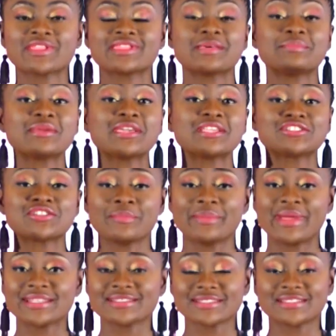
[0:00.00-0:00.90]
The Meet Your
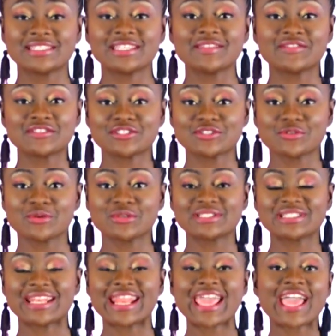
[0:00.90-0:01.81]
Mentor TV show
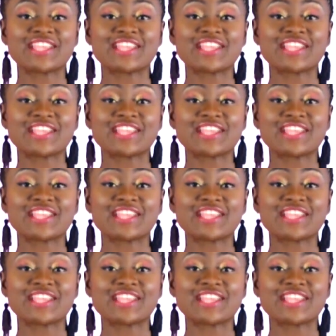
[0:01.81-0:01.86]
is an